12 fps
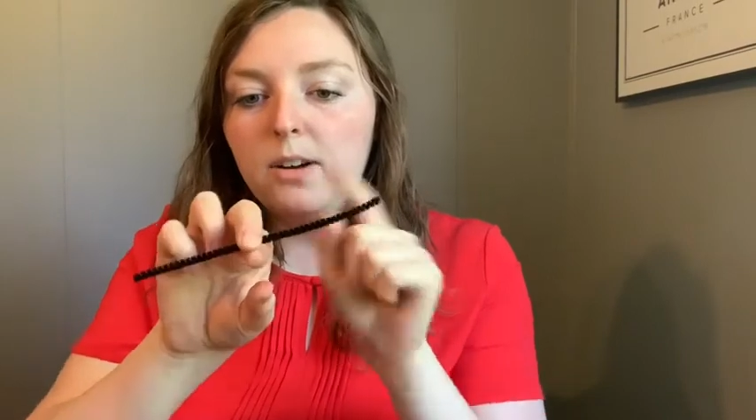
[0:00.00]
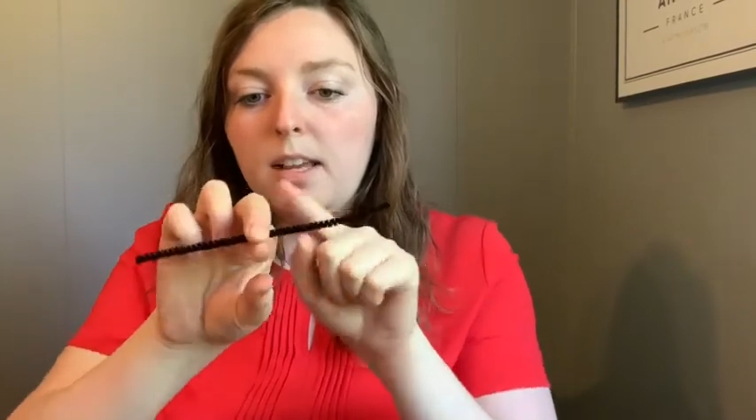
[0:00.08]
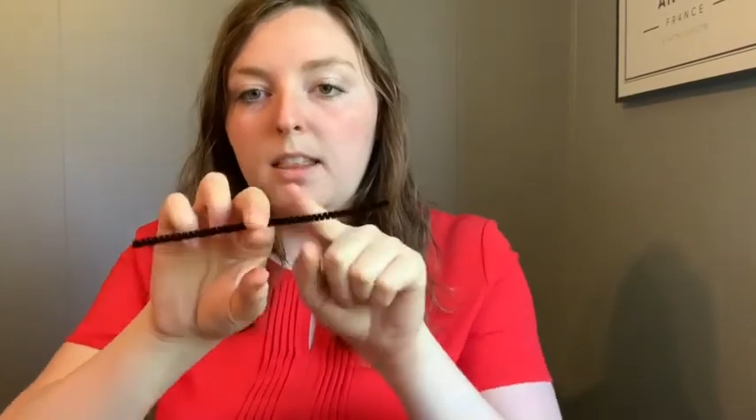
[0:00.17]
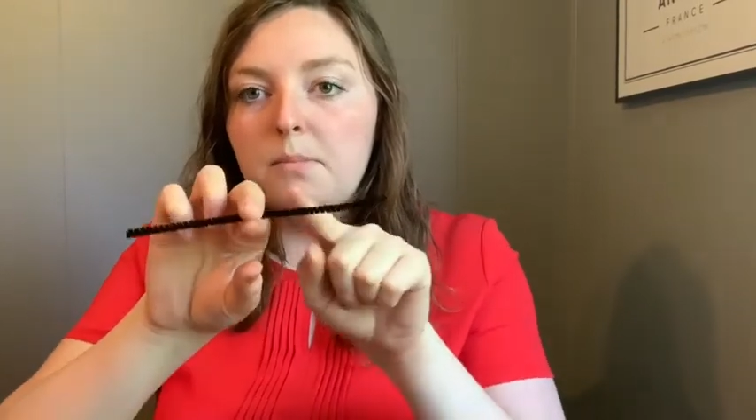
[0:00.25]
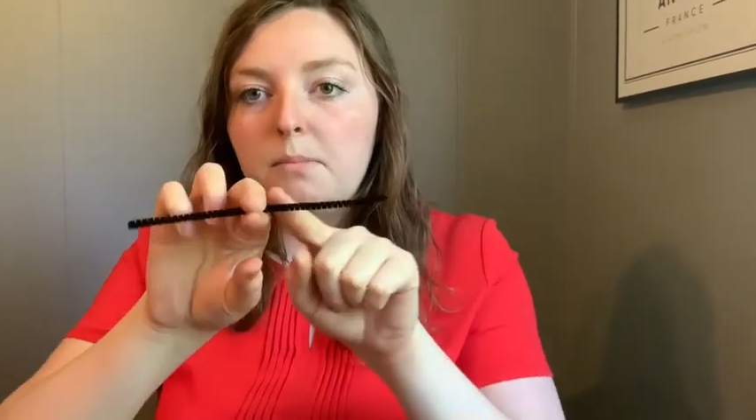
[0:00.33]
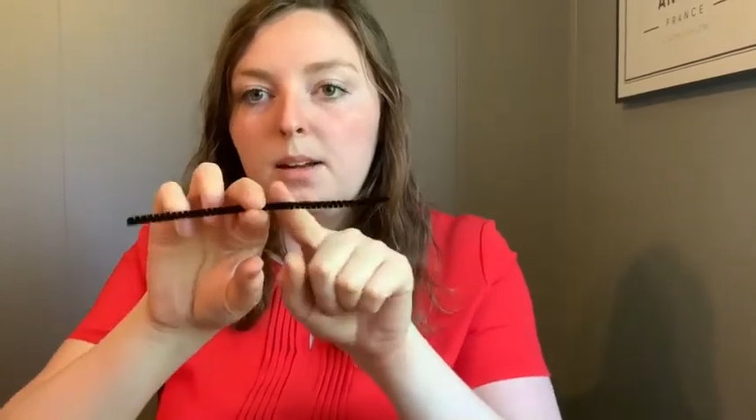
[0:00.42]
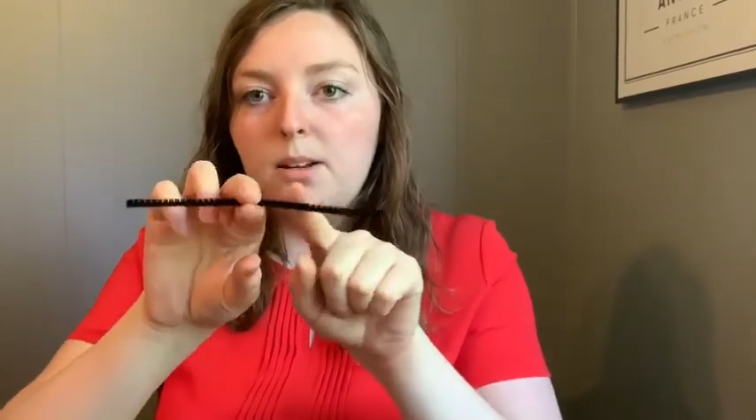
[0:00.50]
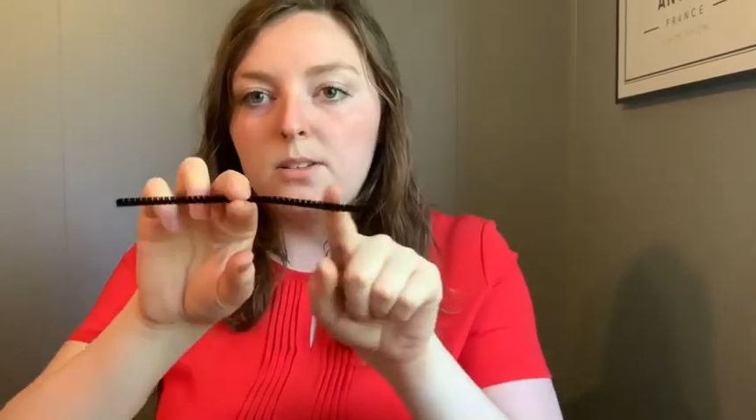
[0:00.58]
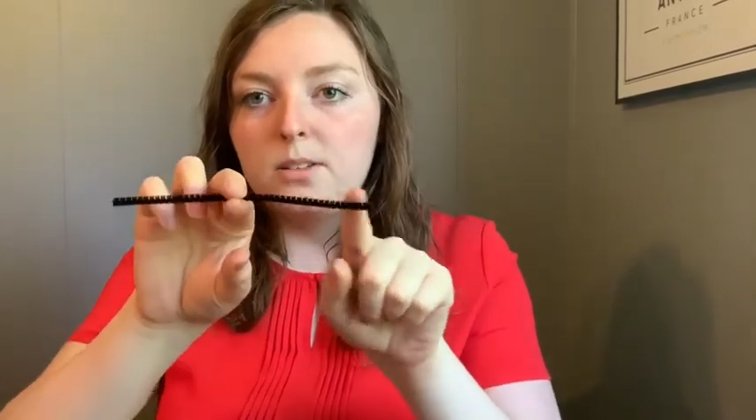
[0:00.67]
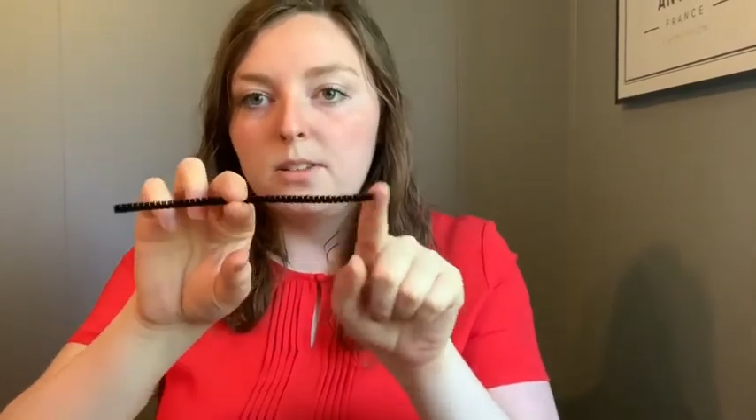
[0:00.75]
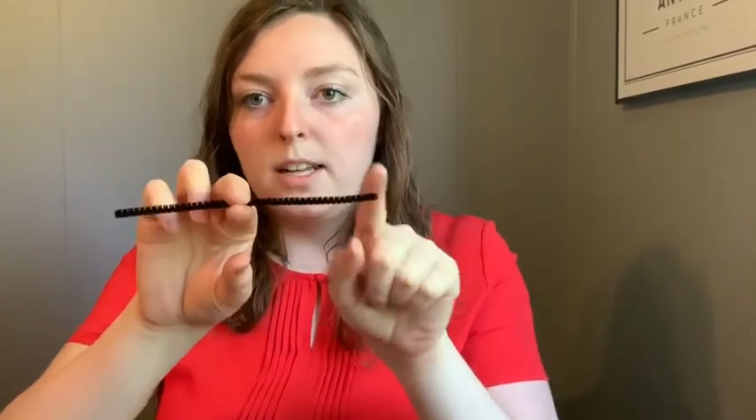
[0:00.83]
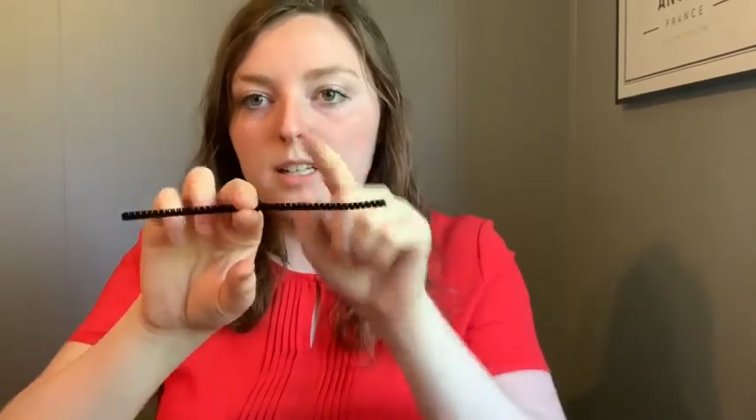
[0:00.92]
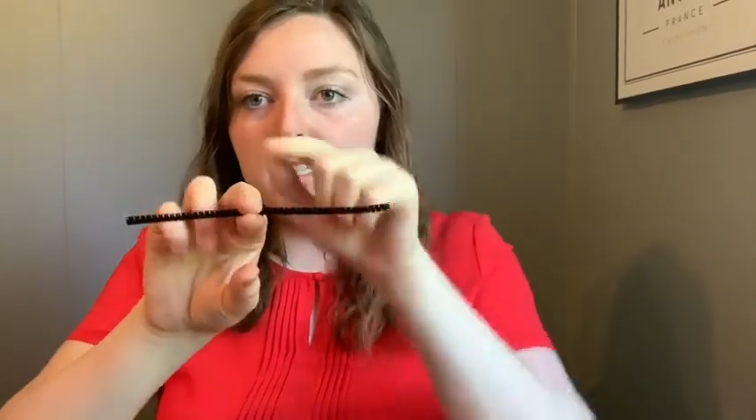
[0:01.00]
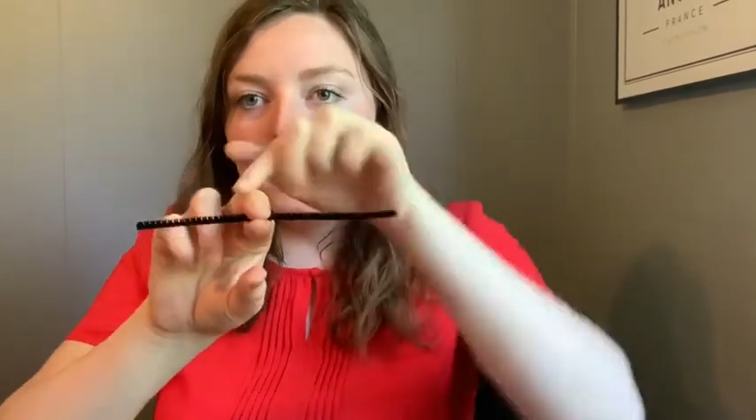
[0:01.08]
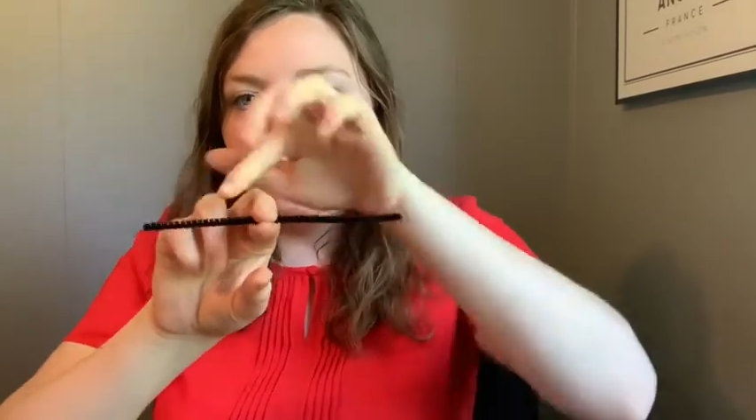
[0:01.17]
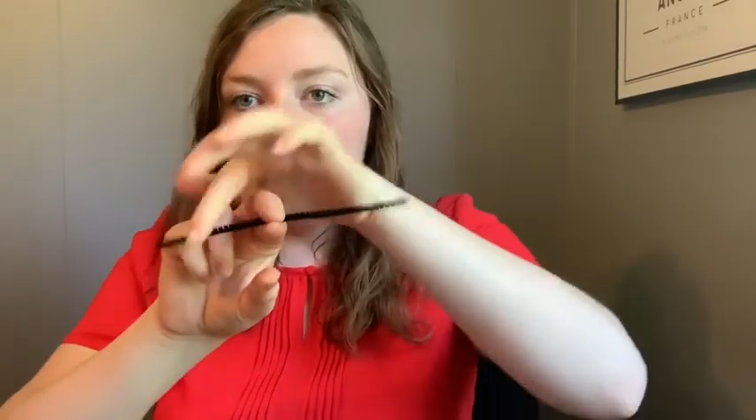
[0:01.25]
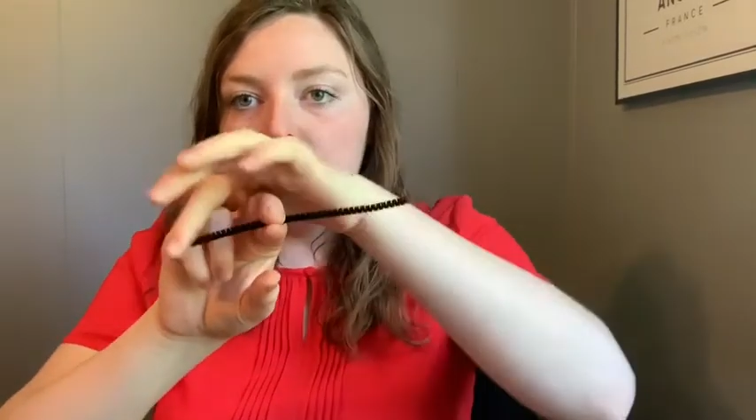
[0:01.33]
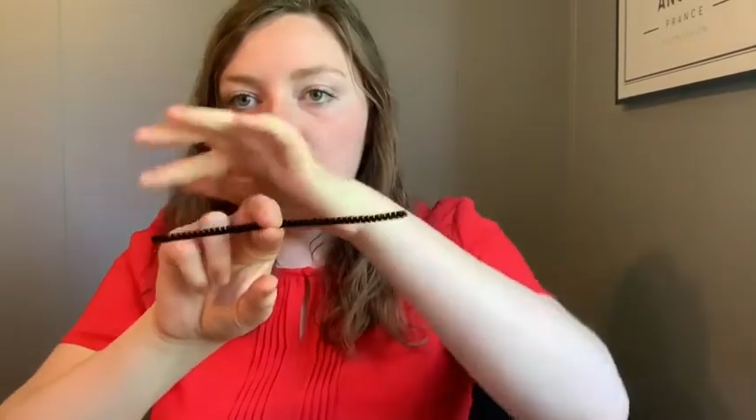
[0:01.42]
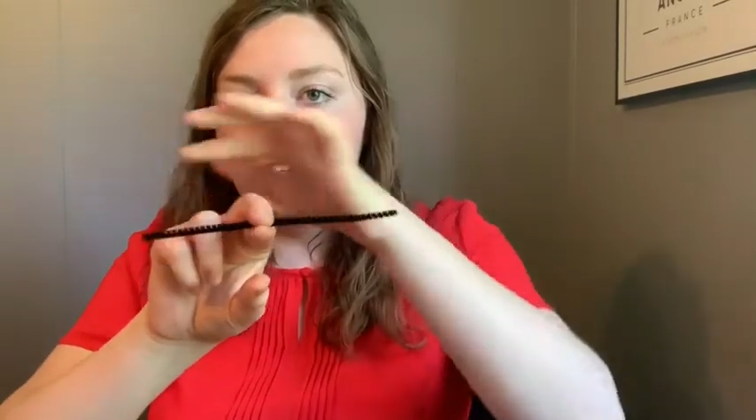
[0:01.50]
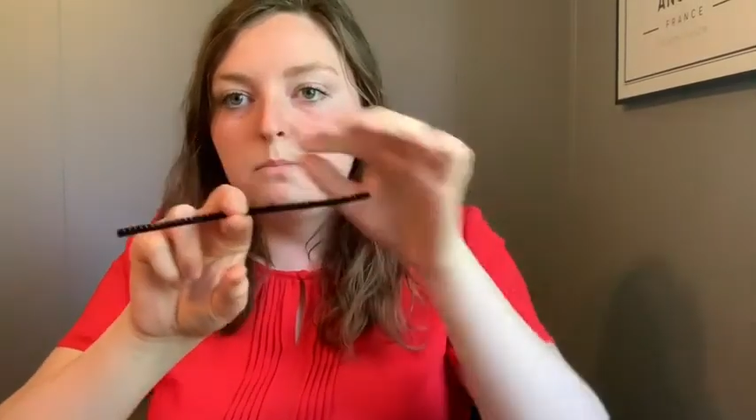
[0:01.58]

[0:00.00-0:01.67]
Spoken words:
in the middle so that it's even,